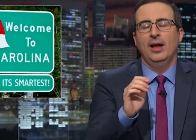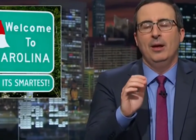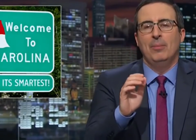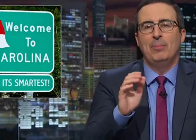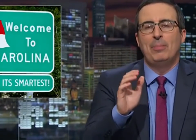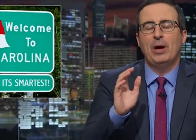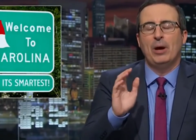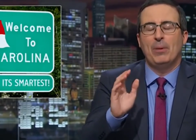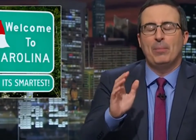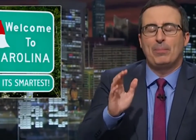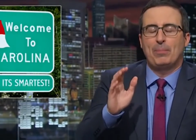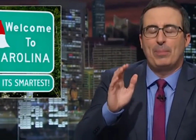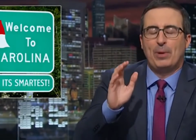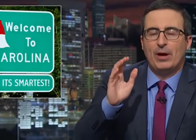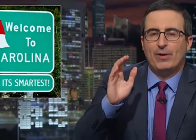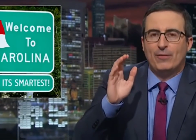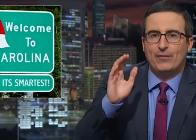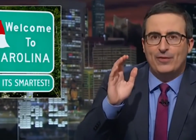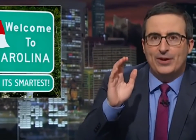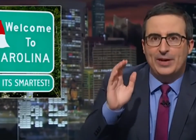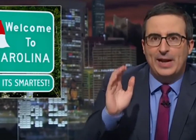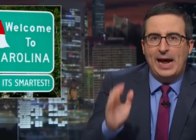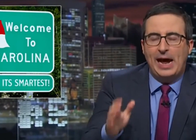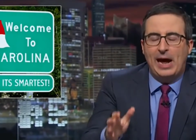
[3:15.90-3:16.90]
But
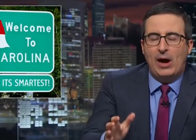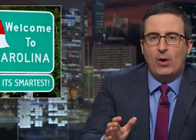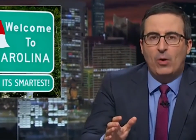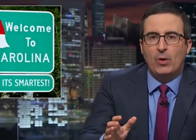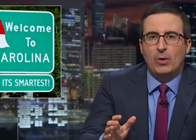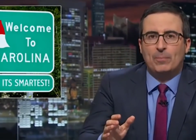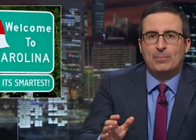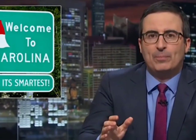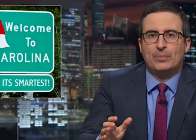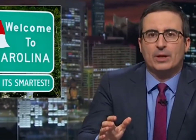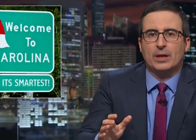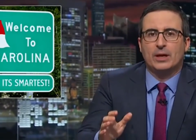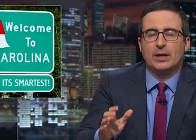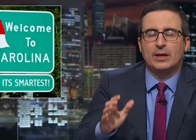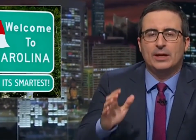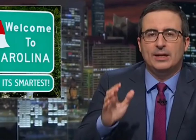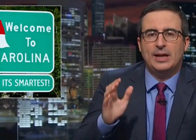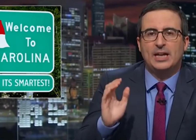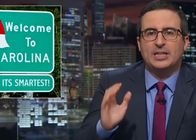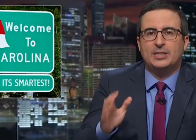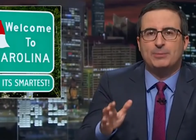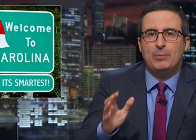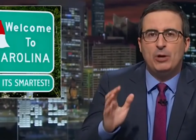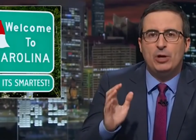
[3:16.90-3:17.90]
for now,
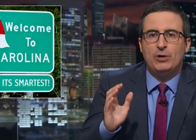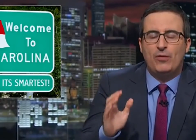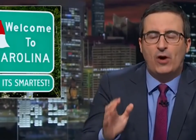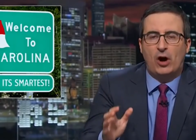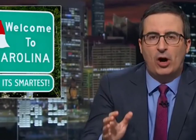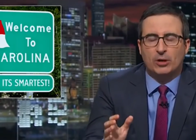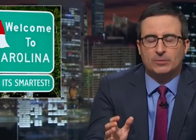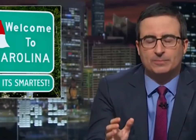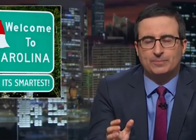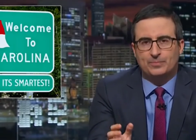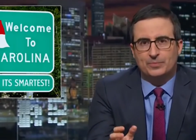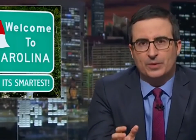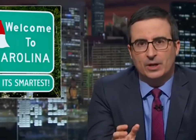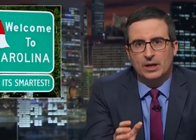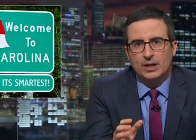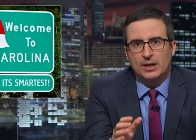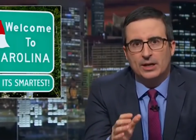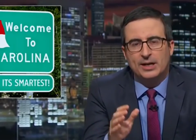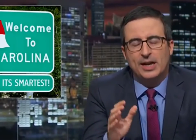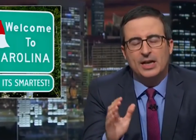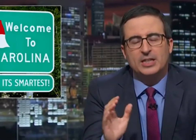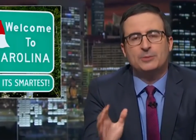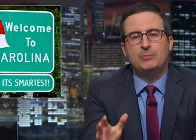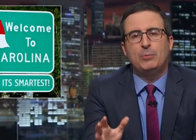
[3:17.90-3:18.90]
let's move on.
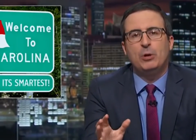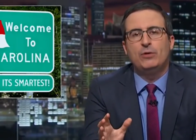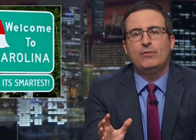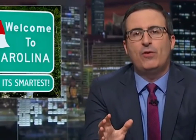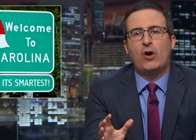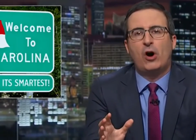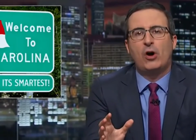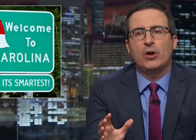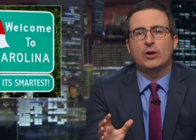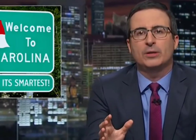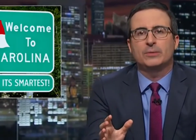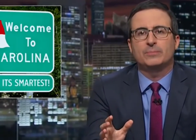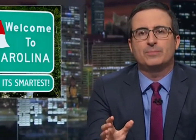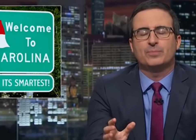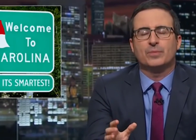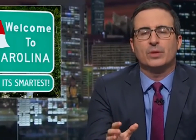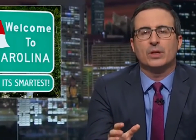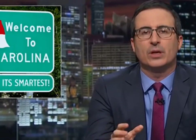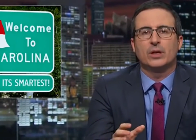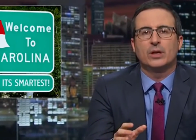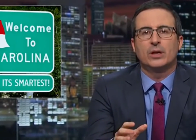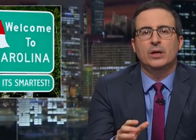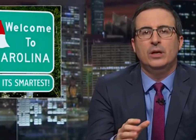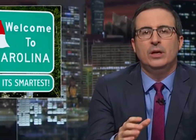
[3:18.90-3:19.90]
Let's move on
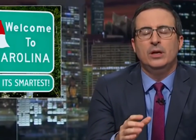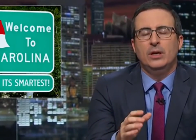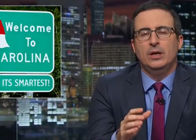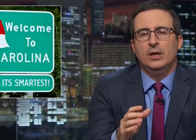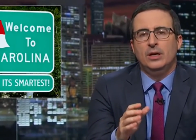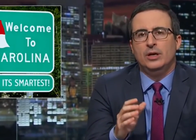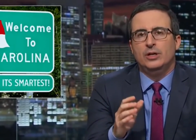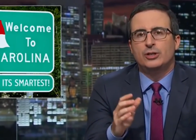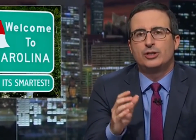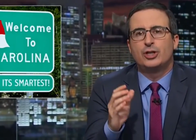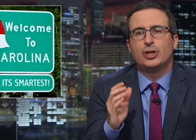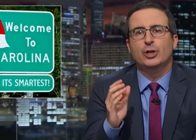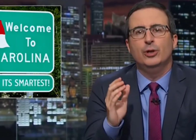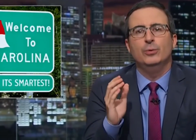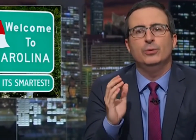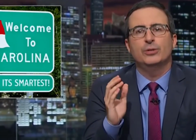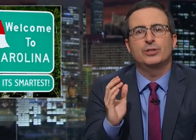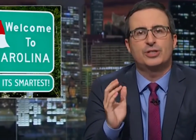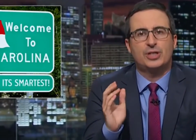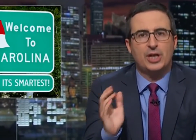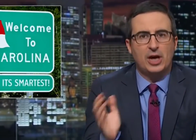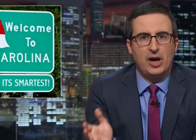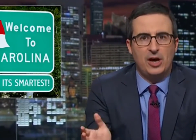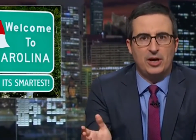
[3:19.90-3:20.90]
to
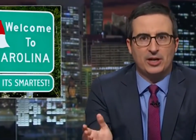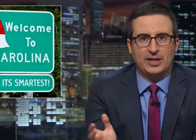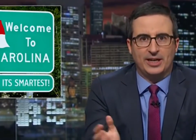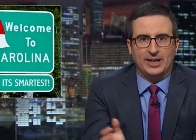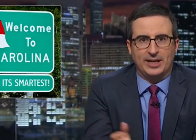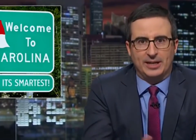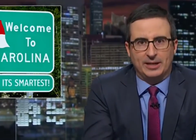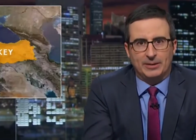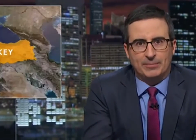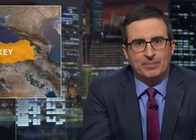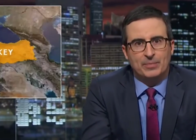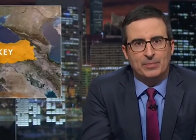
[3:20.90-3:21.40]
Turkey,